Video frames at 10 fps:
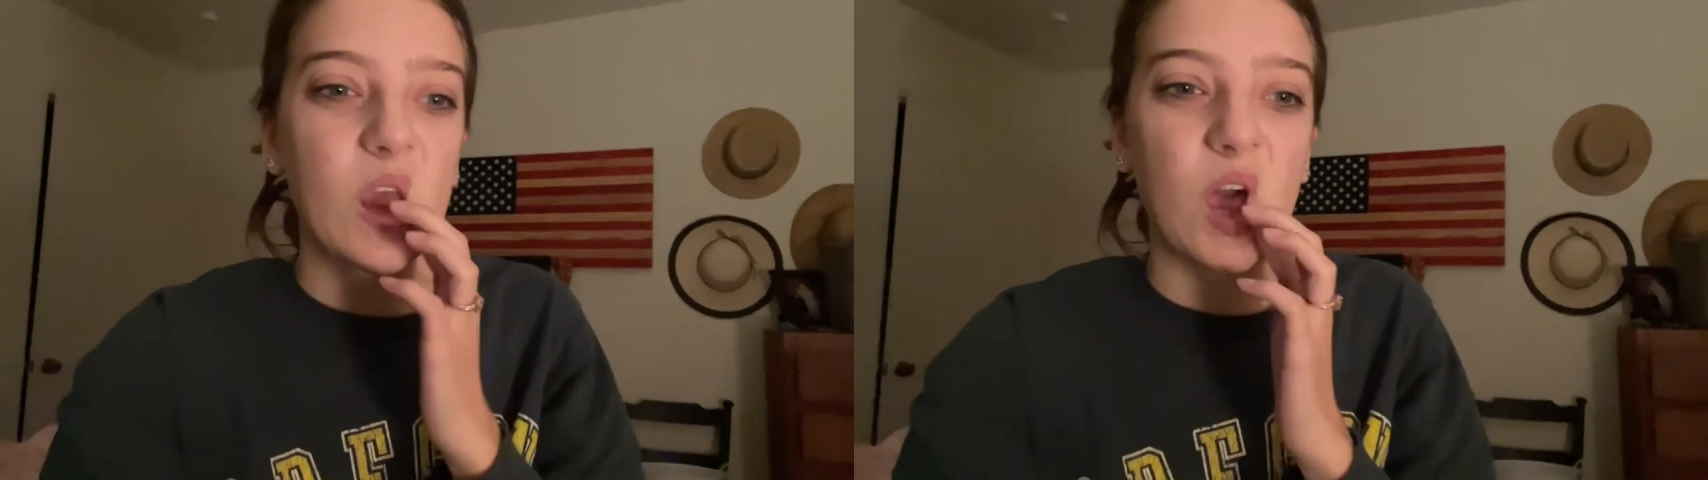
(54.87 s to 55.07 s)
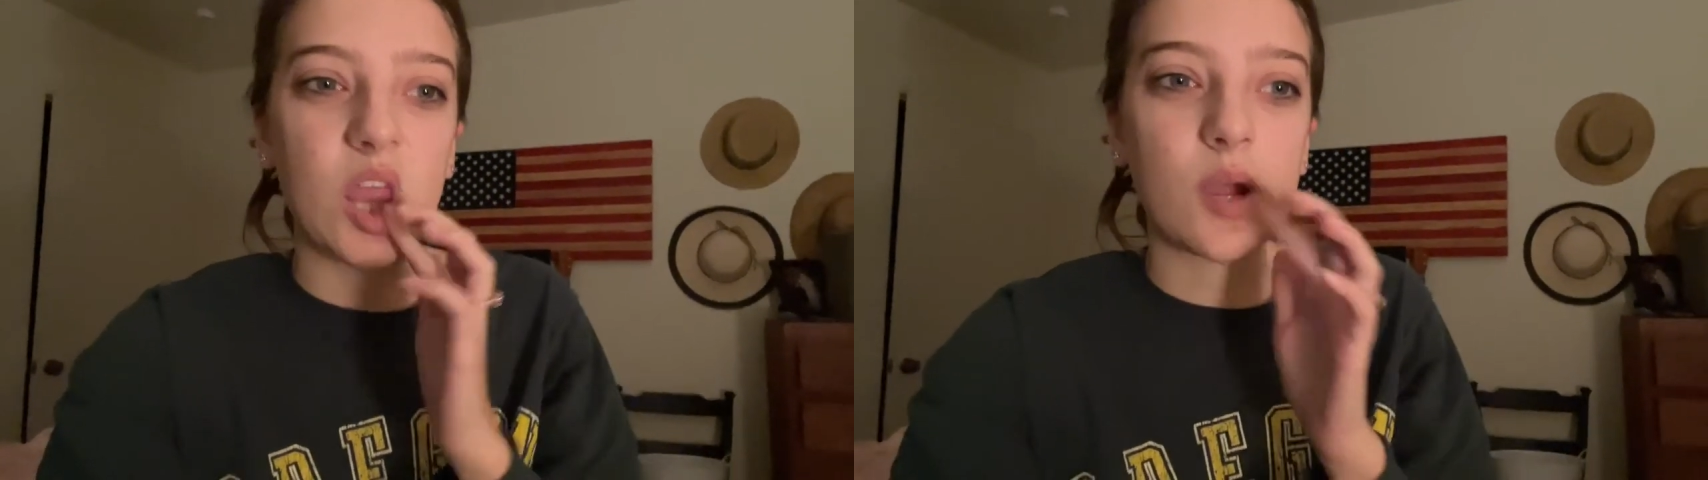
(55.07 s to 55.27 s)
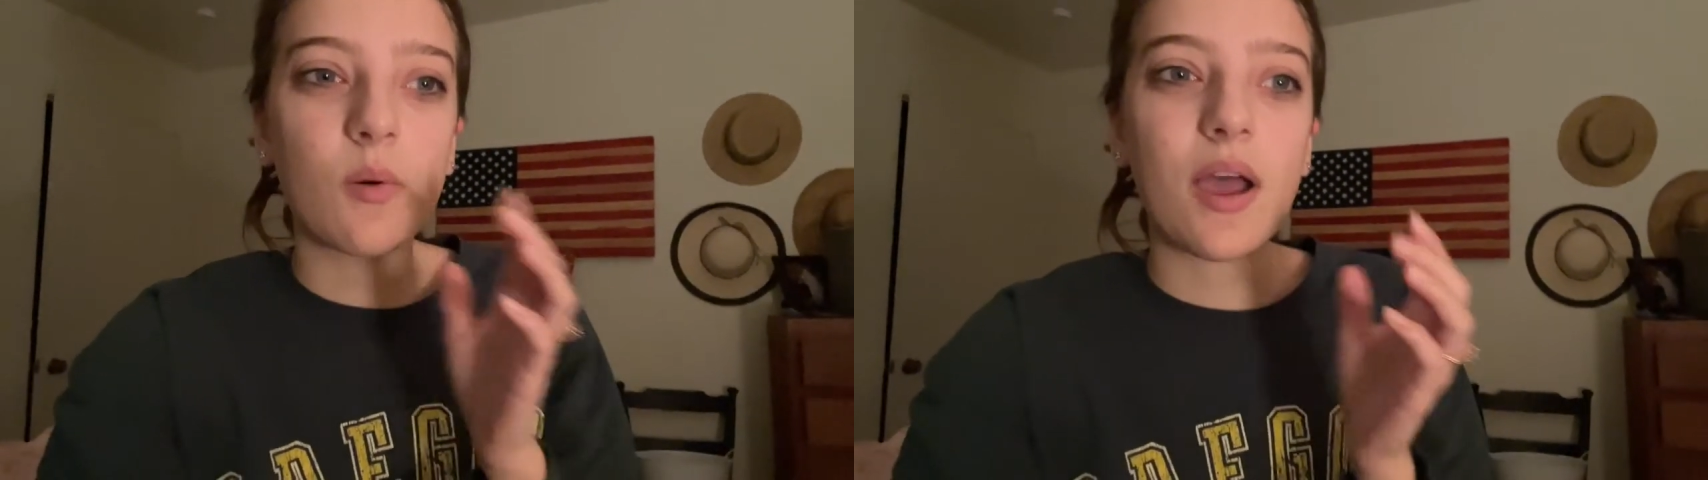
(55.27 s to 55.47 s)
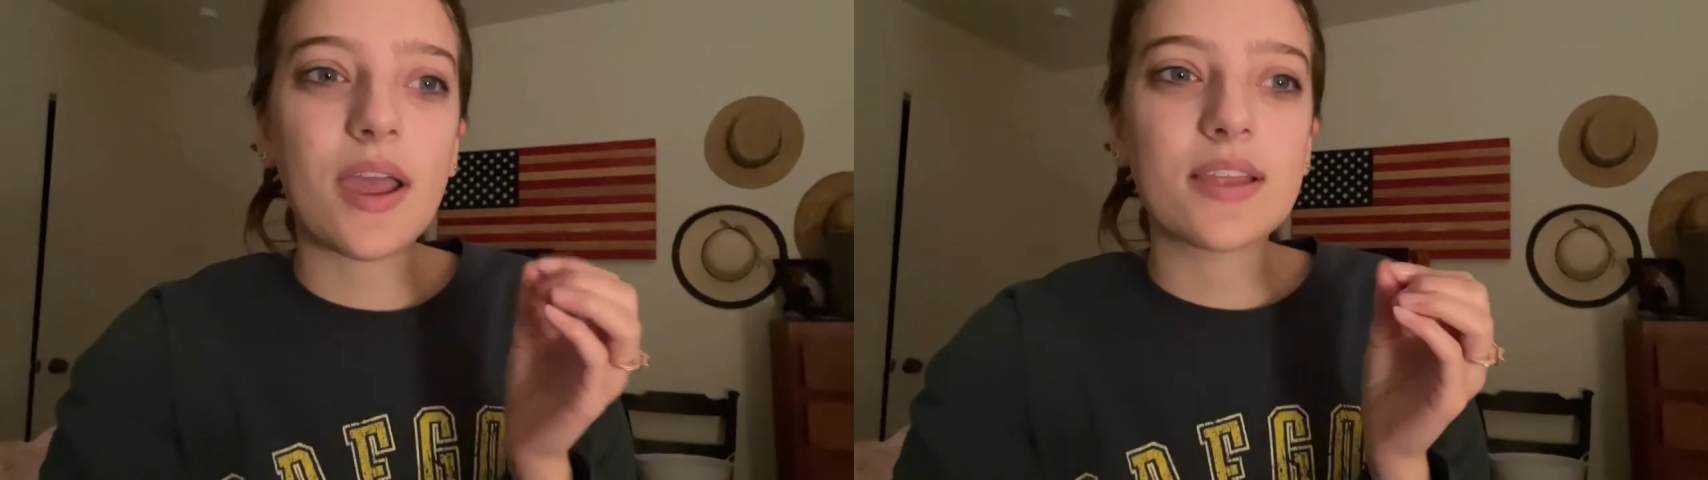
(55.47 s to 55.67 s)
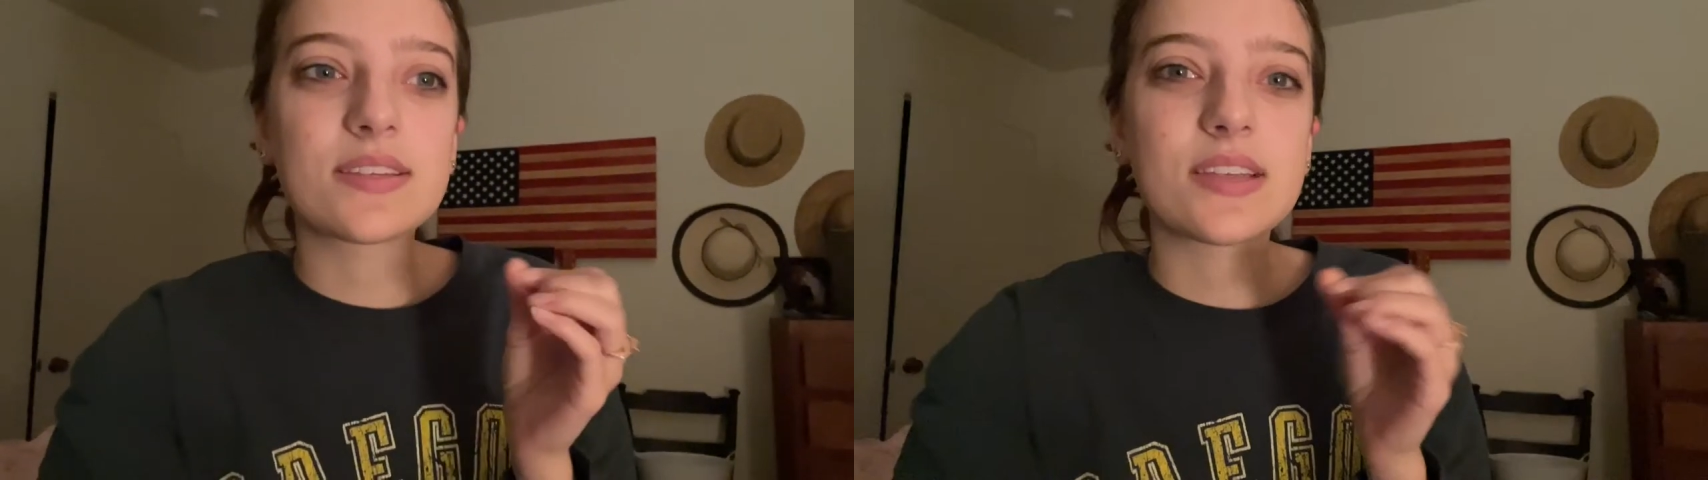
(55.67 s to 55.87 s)

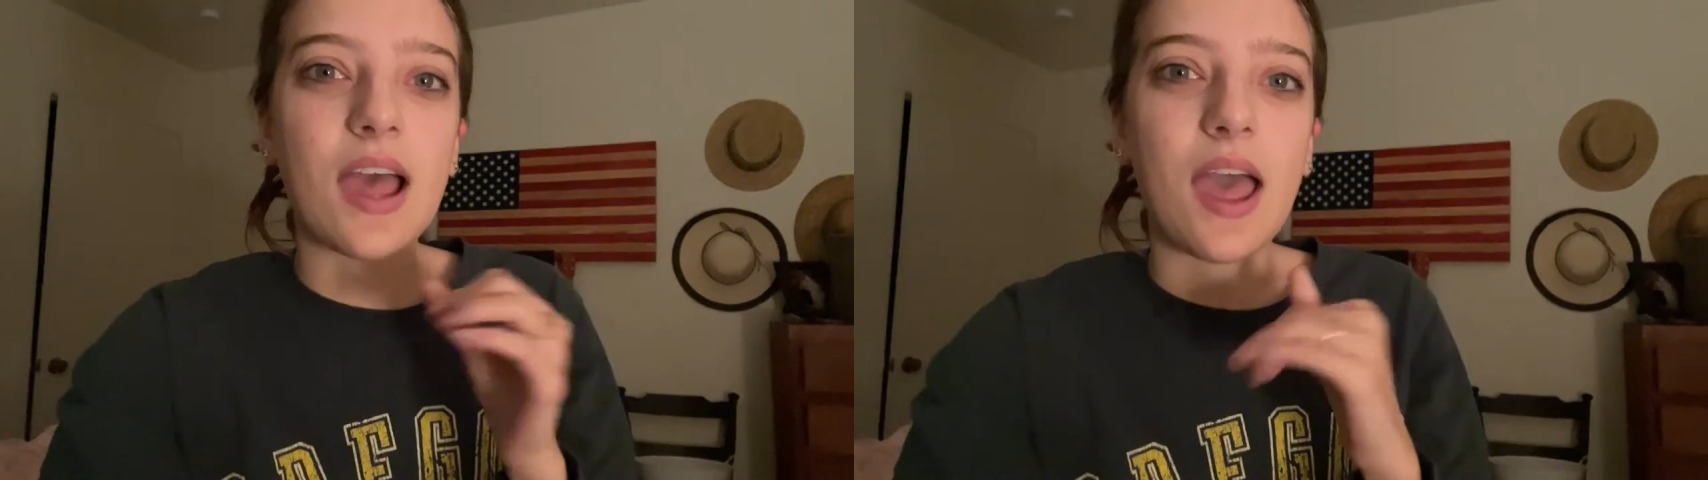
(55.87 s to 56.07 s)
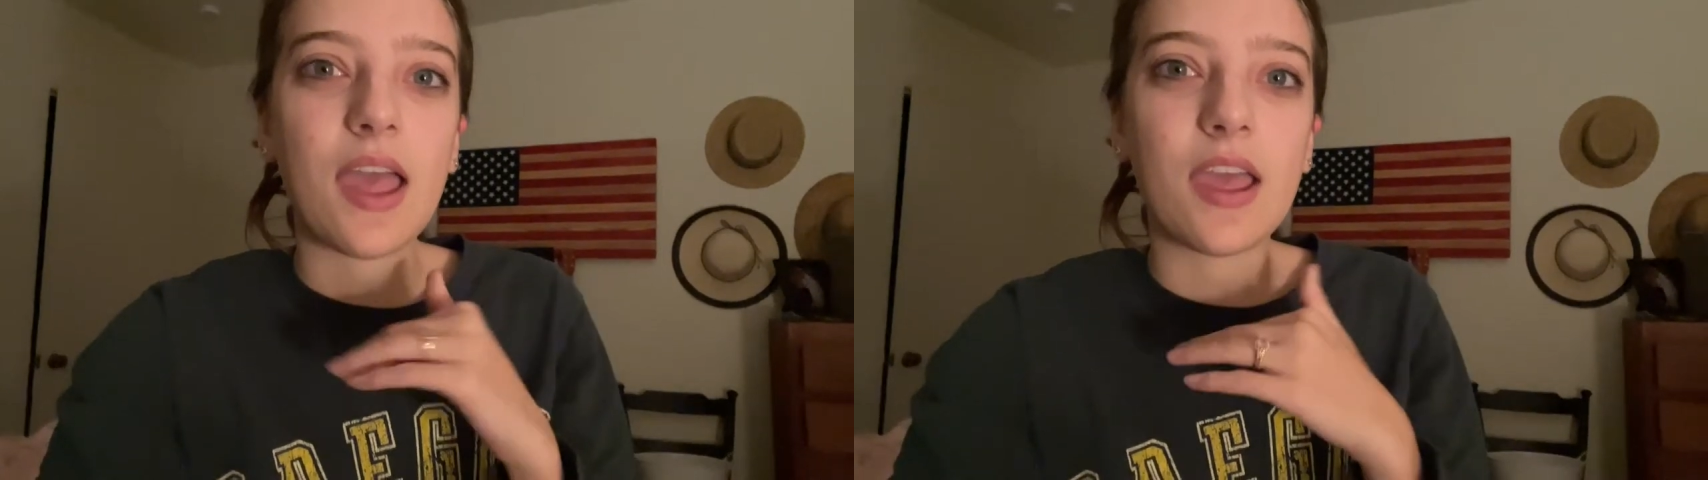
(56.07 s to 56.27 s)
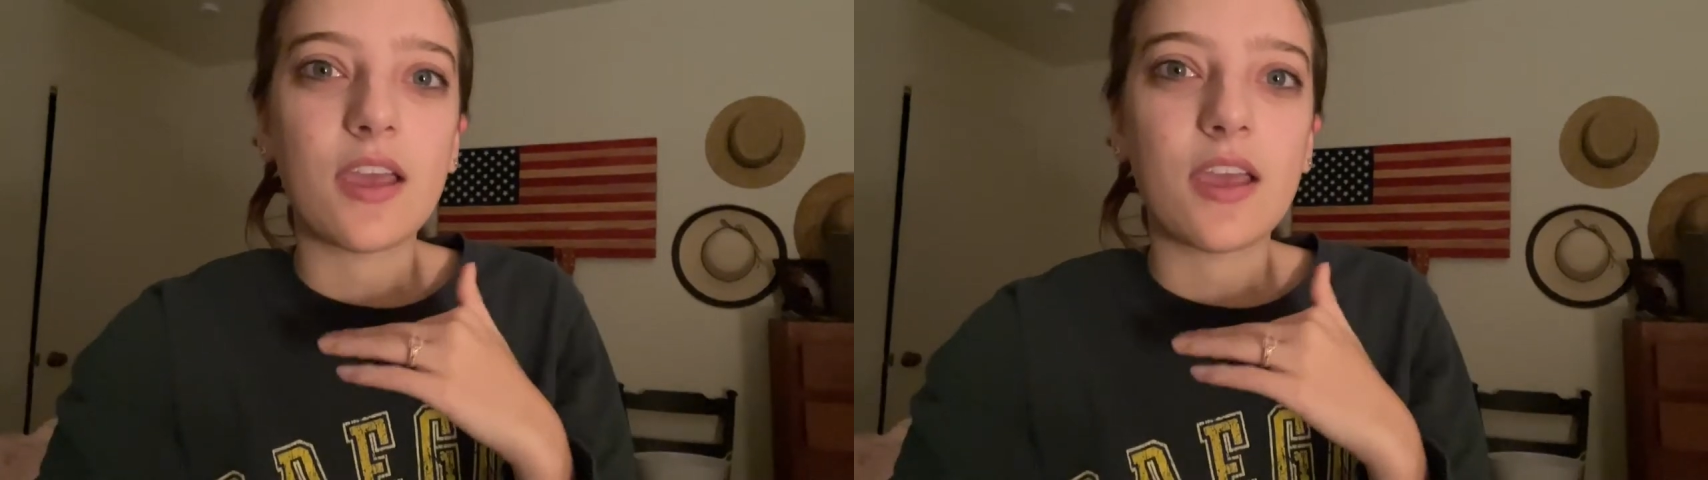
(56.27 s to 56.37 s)
Otherwise, I